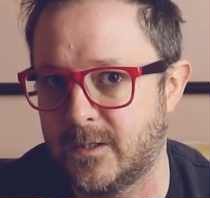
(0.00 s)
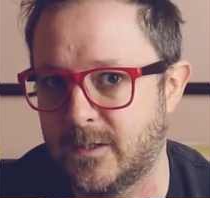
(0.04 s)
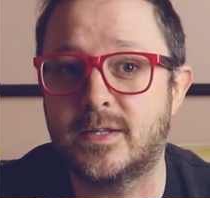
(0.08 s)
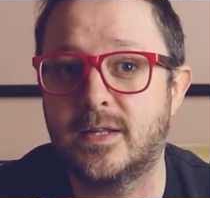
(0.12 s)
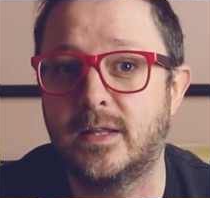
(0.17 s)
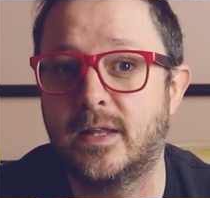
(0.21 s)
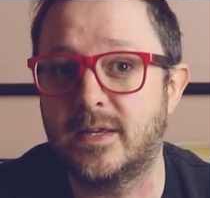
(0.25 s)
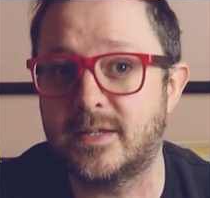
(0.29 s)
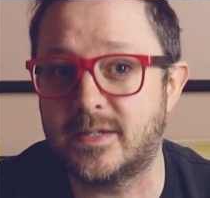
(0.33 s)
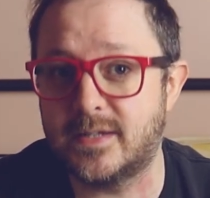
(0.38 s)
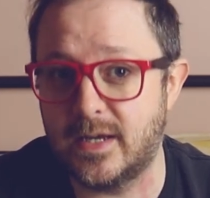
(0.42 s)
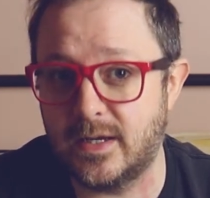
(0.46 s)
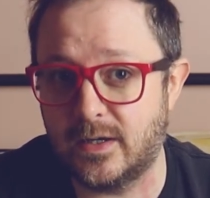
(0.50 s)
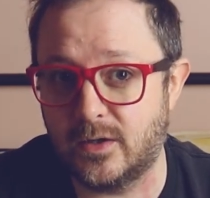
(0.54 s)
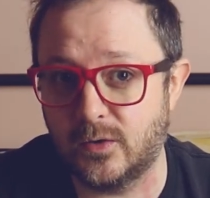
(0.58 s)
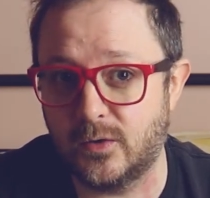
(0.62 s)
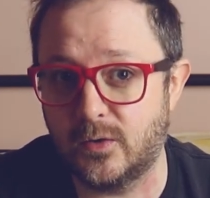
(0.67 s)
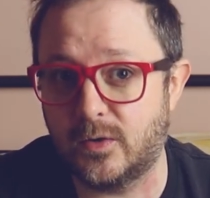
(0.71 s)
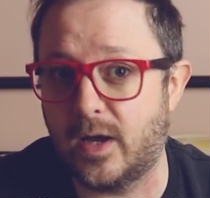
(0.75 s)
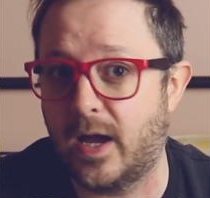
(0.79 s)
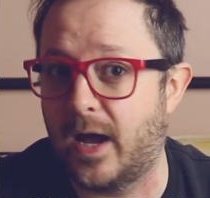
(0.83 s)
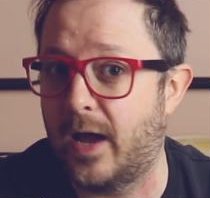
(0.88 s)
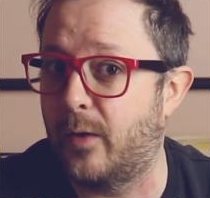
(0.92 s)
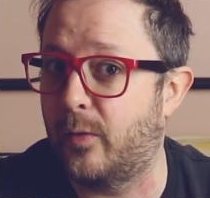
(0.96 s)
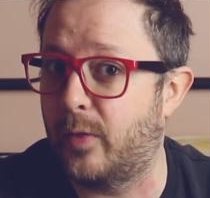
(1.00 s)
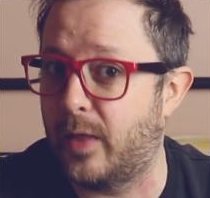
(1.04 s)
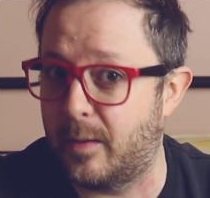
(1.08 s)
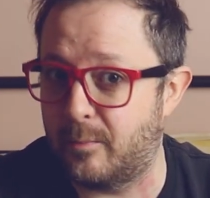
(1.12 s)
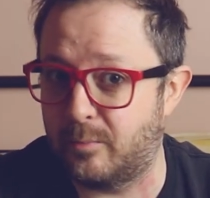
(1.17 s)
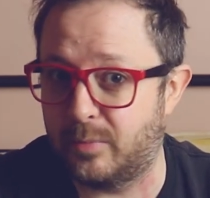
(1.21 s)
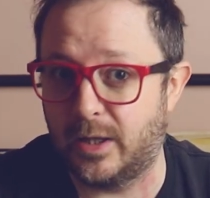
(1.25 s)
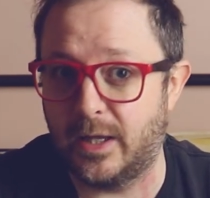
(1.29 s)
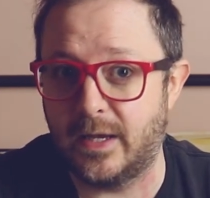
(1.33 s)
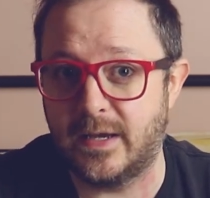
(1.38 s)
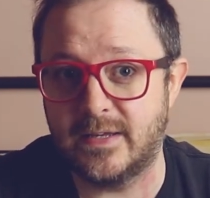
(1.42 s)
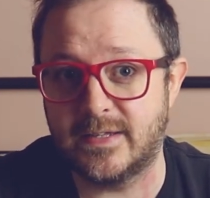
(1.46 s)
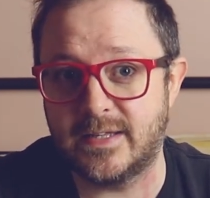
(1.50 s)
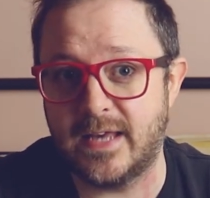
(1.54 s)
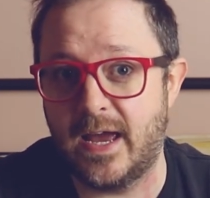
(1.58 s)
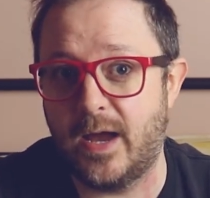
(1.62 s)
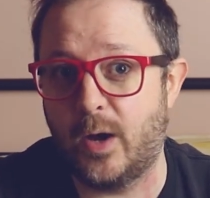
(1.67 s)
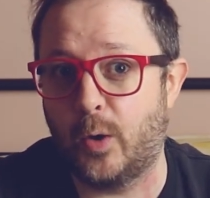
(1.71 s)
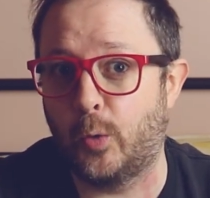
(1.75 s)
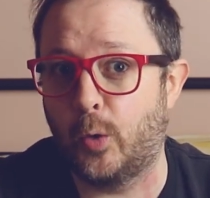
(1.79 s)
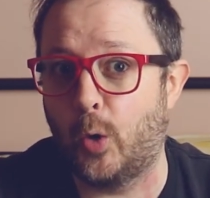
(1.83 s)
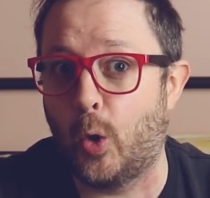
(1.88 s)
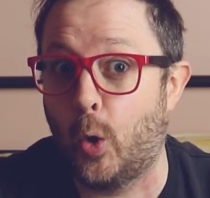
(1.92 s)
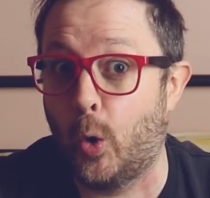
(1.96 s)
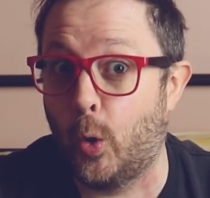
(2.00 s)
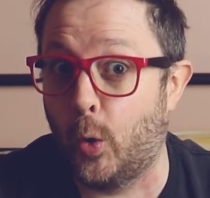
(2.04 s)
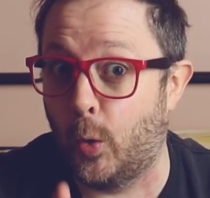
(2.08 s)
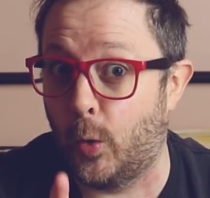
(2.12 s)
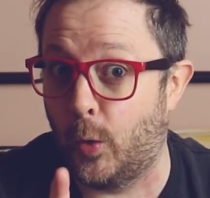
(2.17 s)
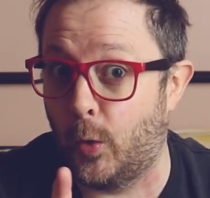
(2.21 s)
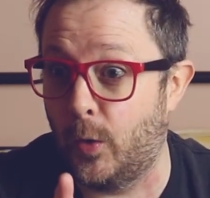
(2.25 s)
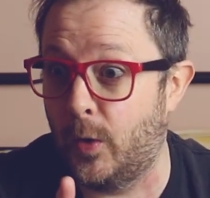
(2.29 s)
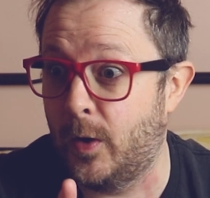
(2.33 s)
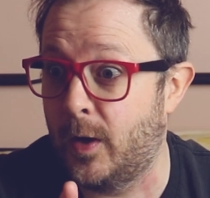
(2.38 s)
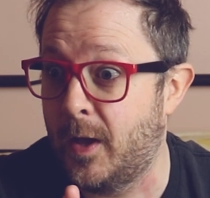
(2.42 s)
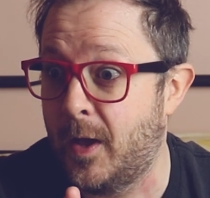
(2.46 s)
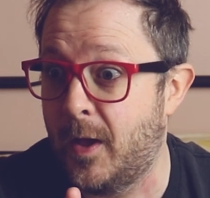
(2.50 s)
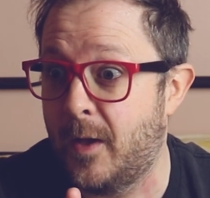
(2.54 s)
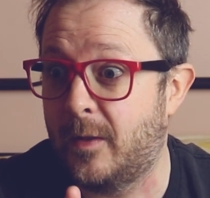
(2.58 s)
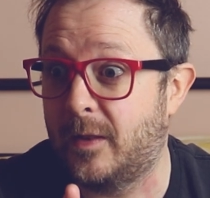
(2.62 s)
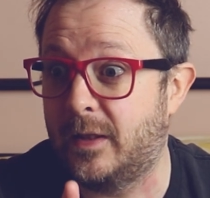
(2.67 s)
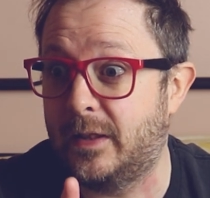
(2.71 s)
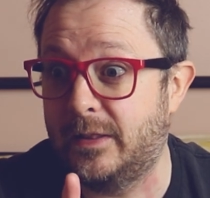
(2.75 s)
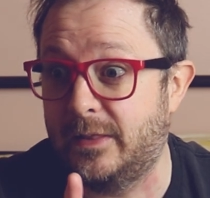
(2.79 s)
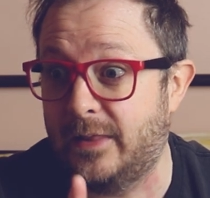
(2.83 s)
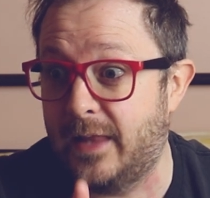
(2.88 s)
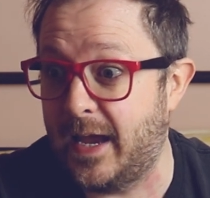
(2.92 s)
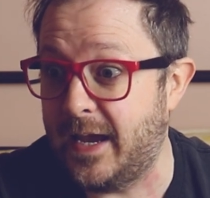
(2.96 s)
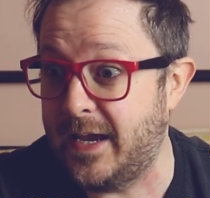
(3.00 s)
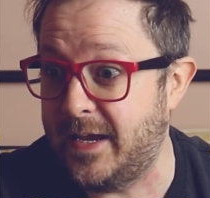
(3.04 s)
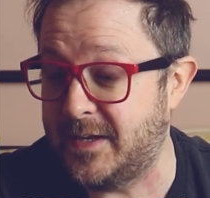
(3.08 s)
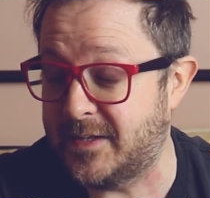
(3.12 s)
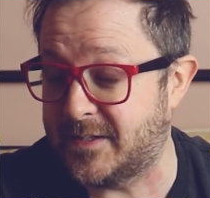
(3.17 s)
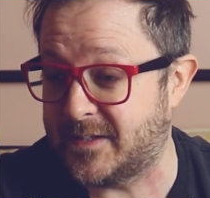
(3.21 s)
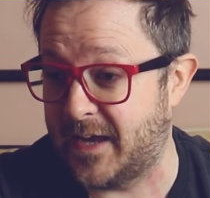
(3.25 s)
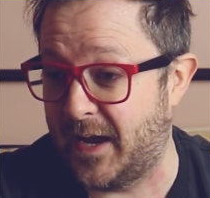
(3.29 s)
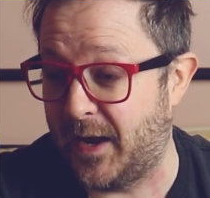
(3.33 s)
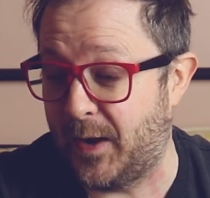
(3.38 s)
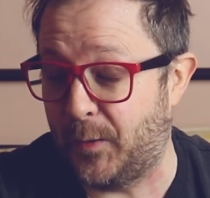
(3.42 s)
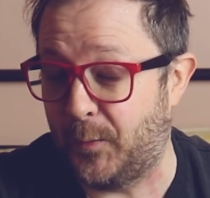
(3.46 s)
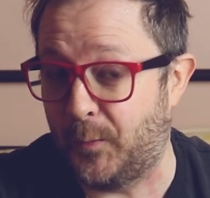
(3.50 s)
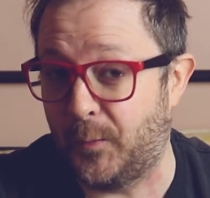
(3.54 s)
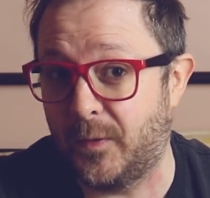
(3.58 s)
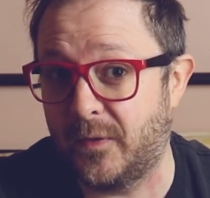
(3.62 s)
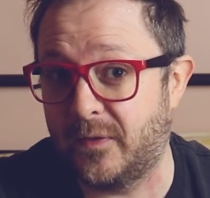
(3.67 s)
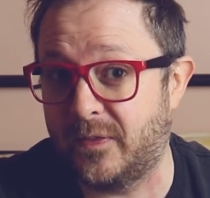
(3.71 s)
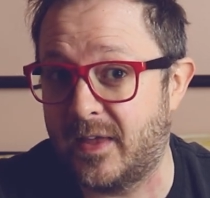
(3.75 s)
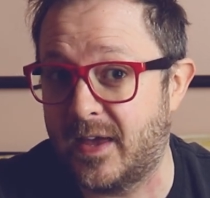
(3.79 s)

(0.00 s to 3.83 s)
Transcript: So let's take a look at how that plays out, or lays out.